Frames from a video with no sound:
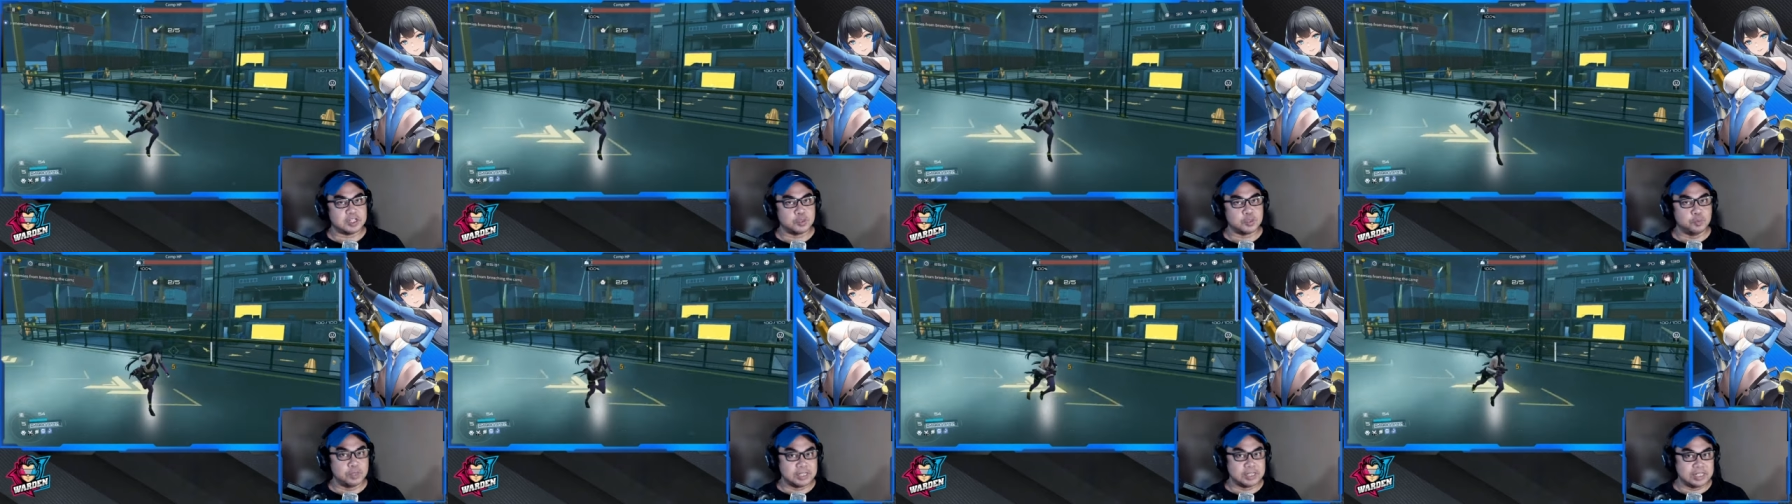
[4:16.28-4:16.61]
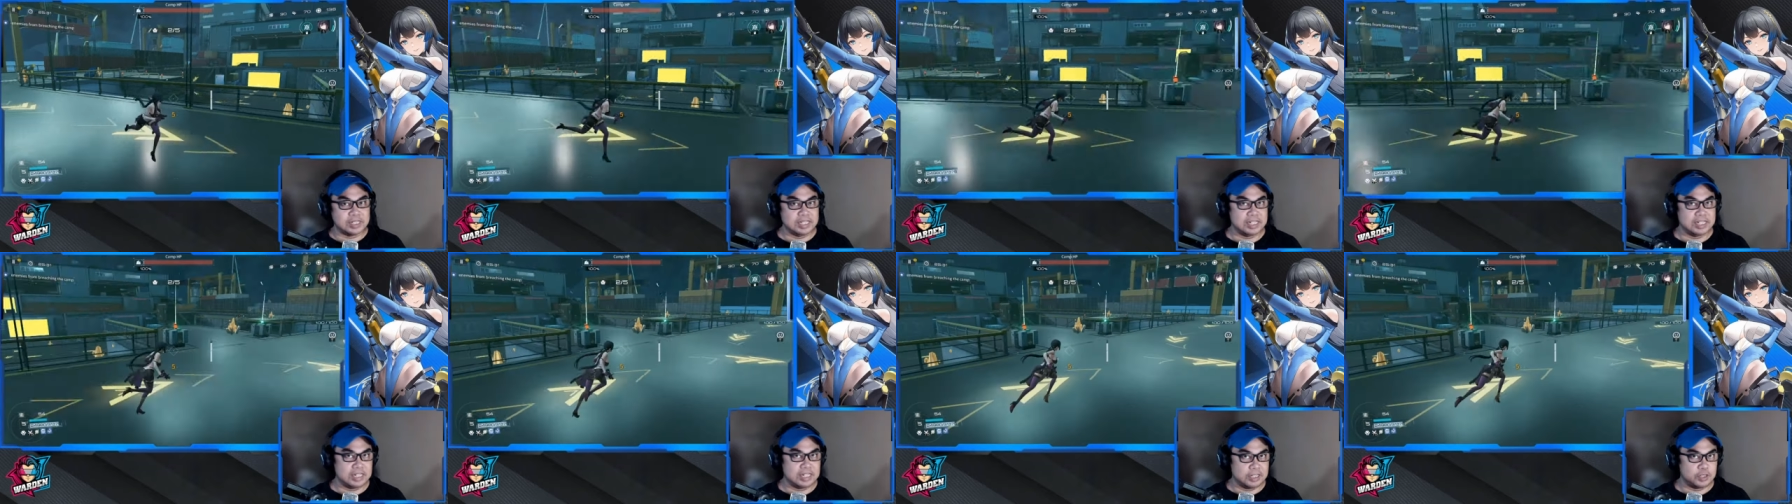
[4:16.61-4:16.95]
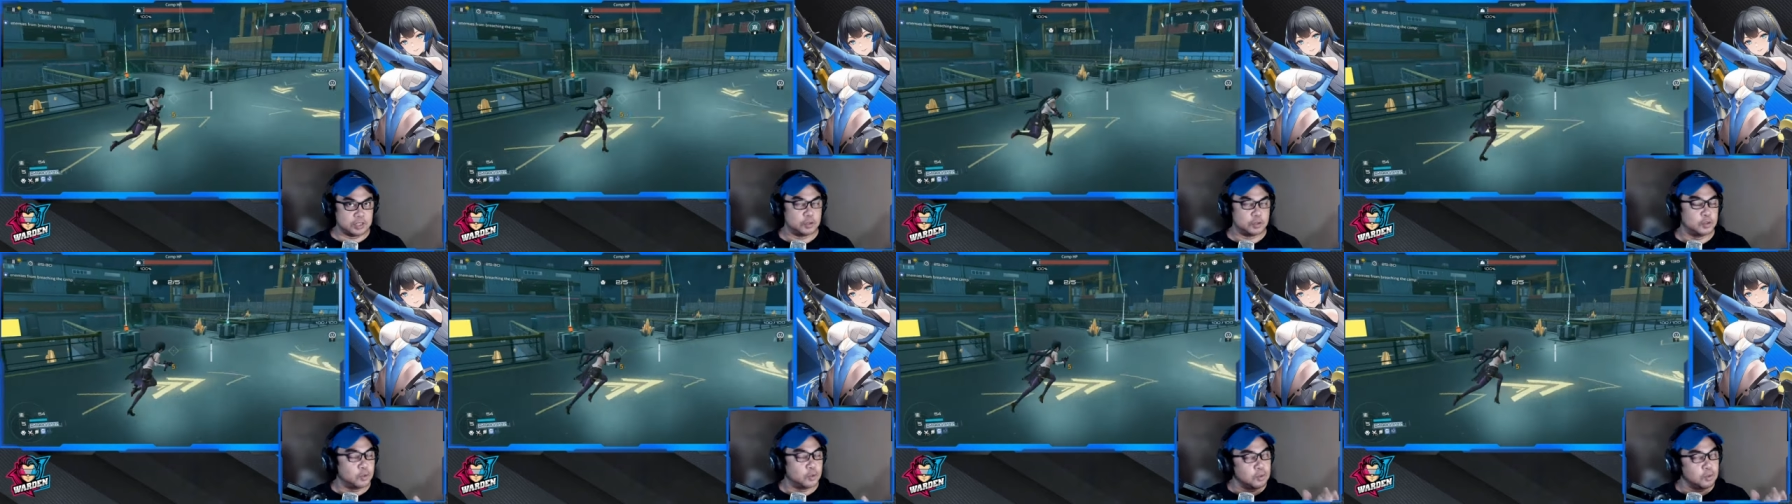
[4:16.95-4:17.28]
was needed. So
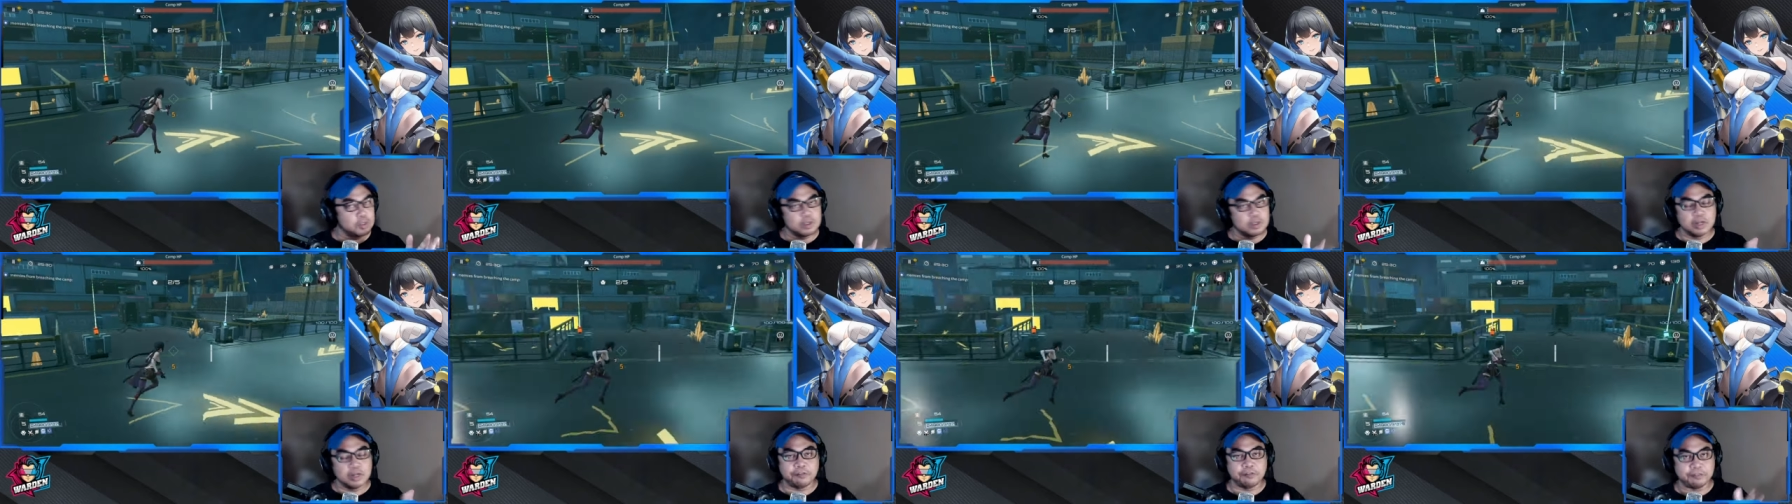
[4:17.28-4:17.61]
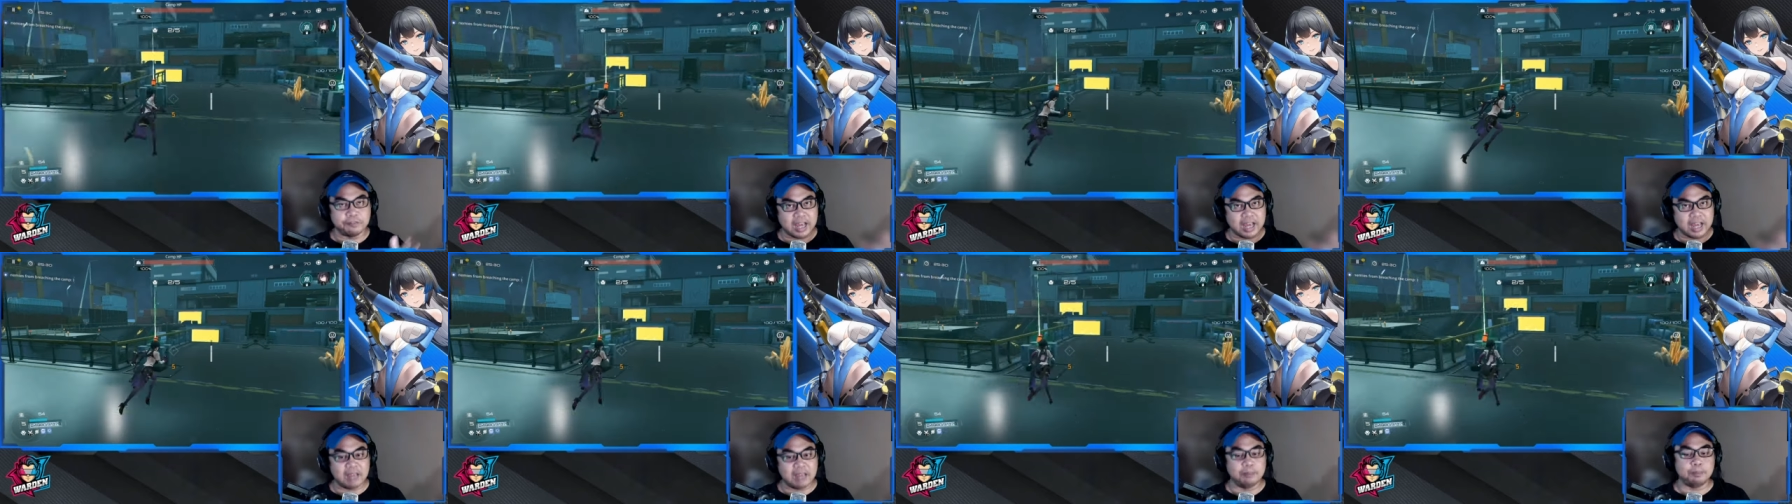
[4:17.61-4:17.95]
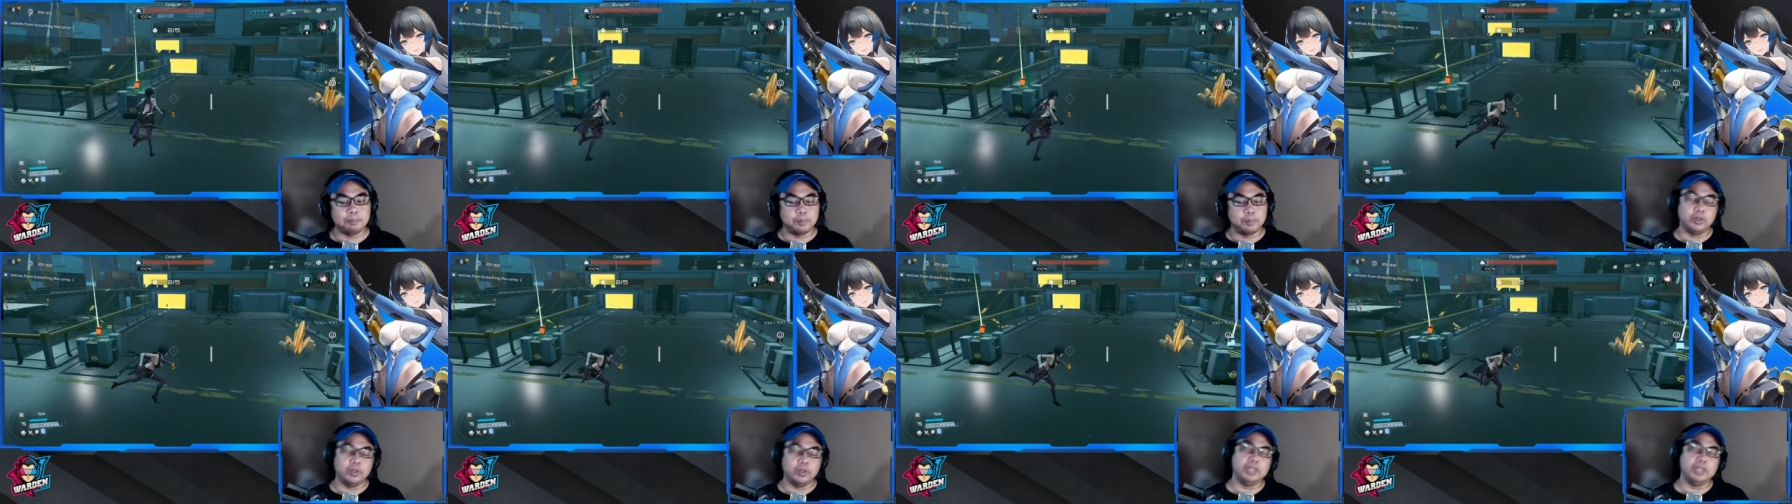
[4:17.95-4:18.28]
those are the five
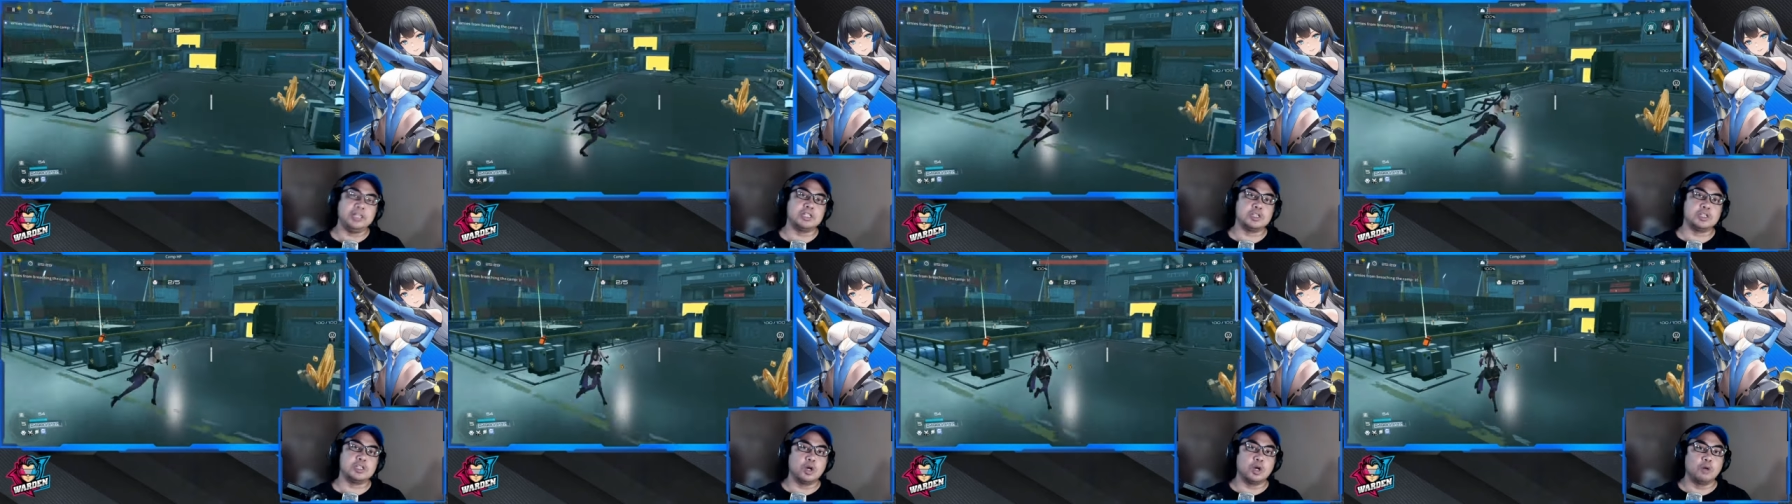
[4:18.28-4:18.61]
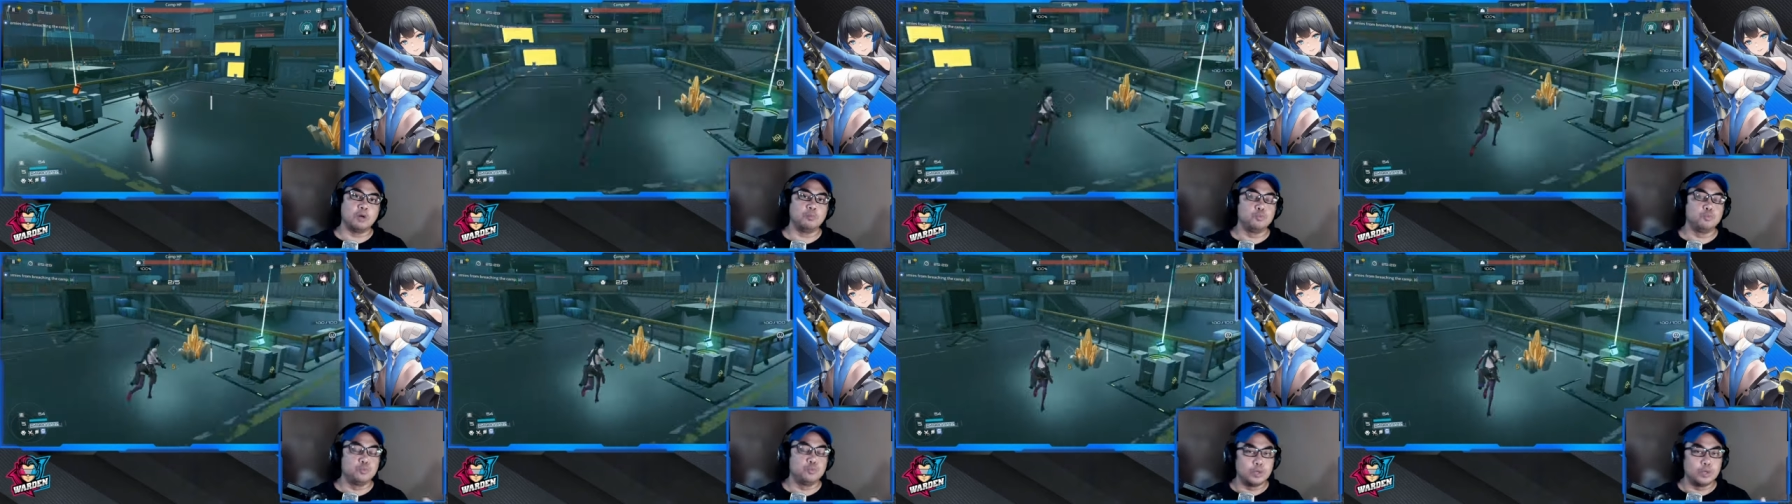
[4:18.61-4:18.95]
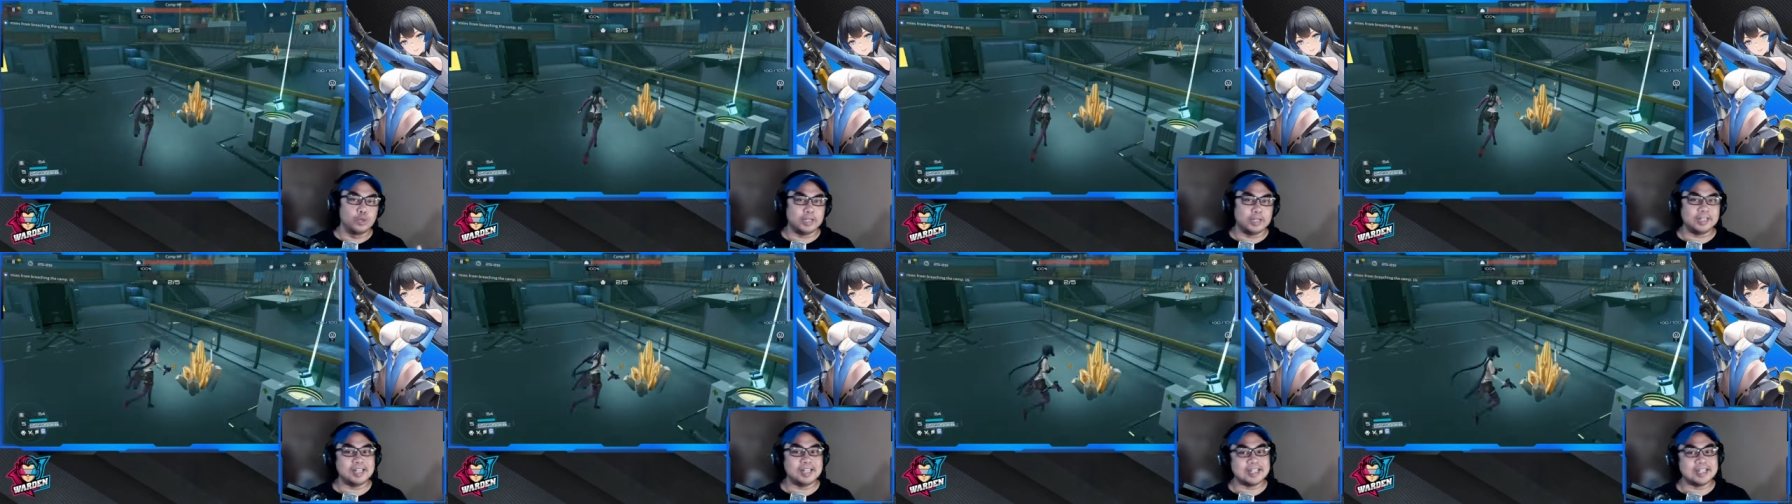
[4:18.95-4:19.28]
points of what has